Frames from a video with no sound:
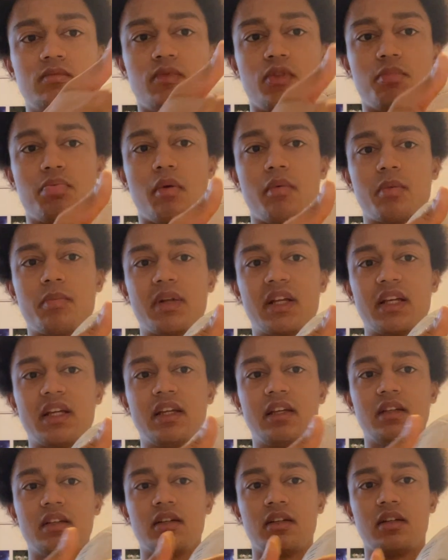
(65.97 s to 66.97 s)
the
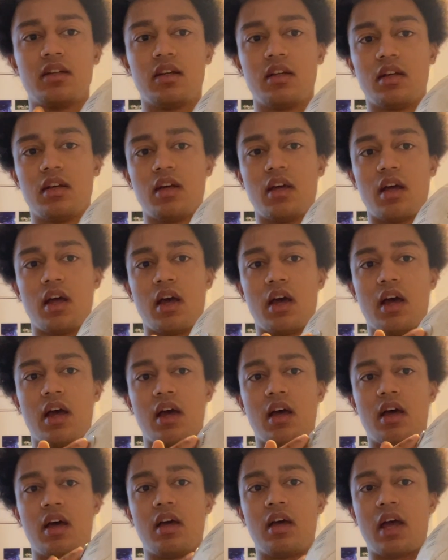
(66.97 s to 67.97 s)
probability
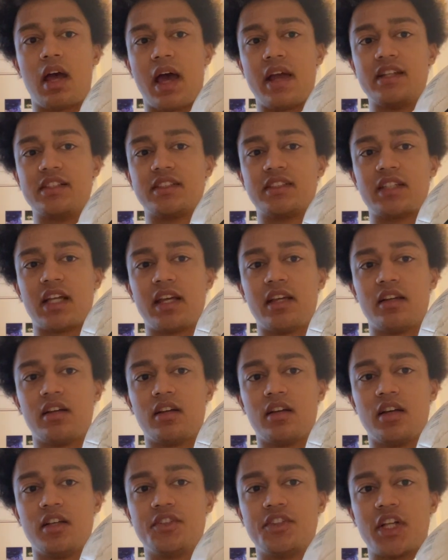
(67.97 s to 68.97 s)
and its state
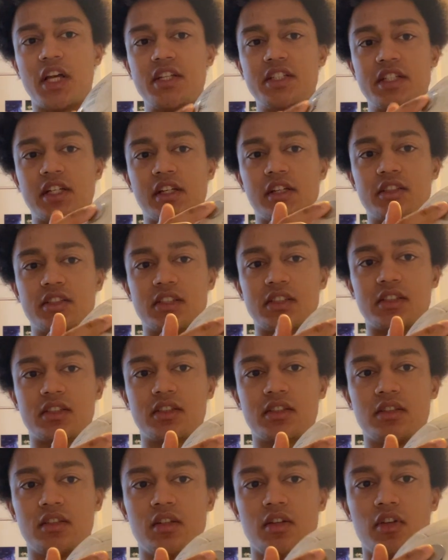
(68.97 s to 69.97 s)
are changing because
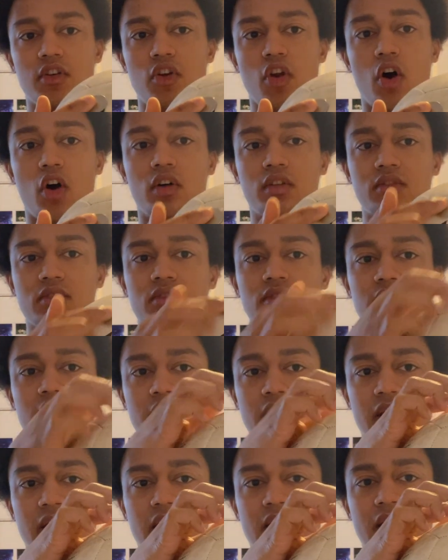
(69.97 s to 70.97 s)
it's not
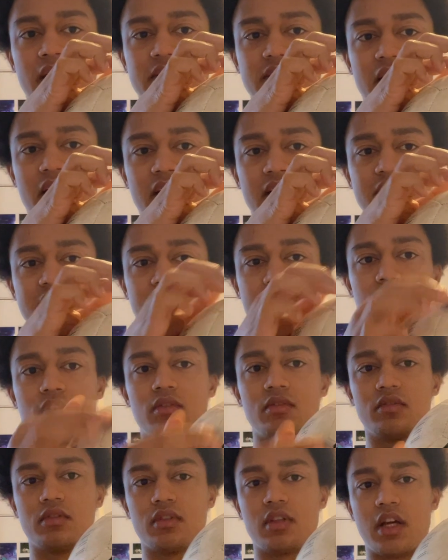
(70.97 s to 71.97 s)
exactly 0, and
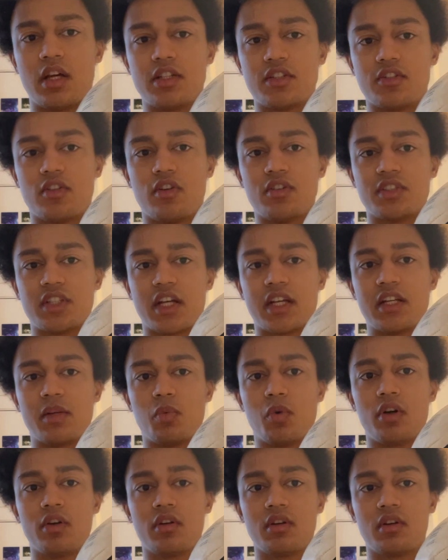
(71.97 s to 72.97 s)
it's not exactly
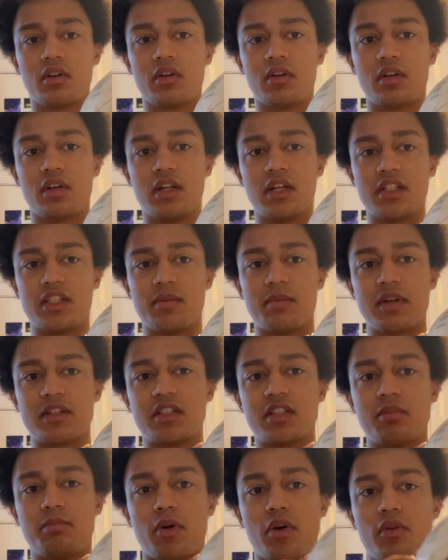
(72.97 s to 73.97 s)
1. It's a mix
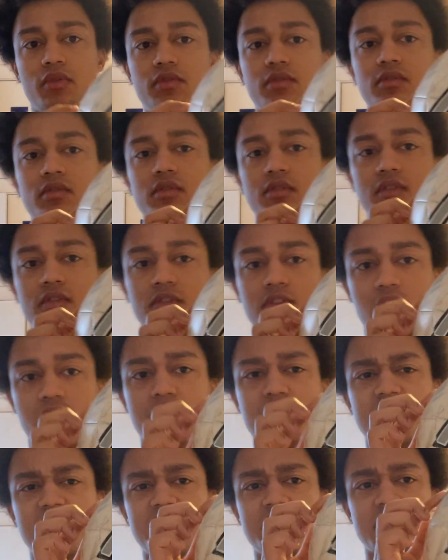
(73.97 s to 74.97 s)
of the both. So the
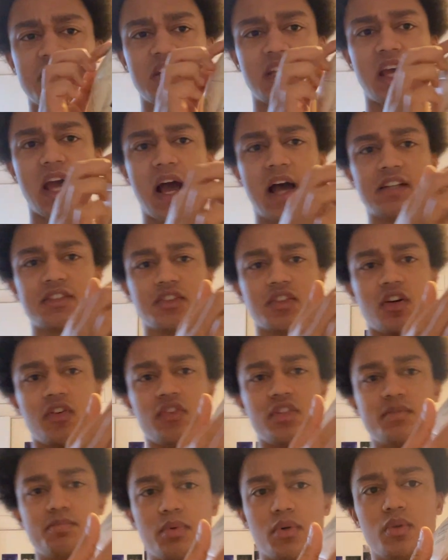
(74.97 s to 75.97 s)
position it has on
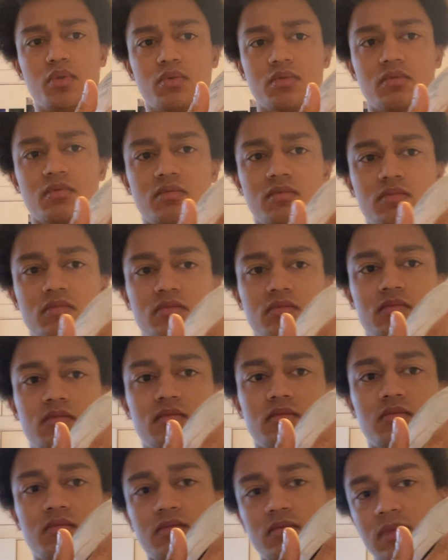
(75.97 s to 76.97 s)
this ball
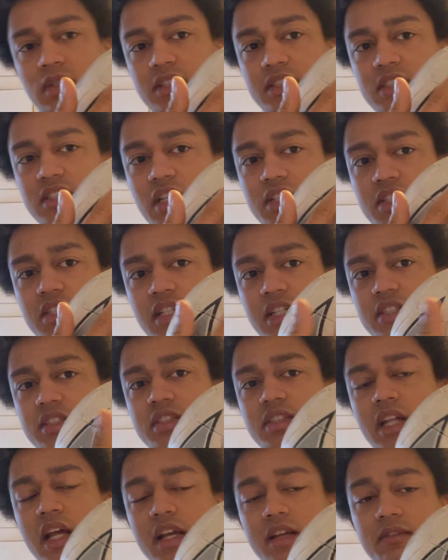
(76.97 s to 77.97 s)
is essentially its
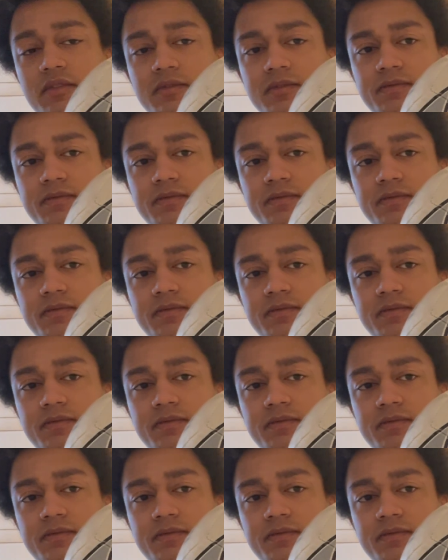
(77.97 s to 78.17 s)
state.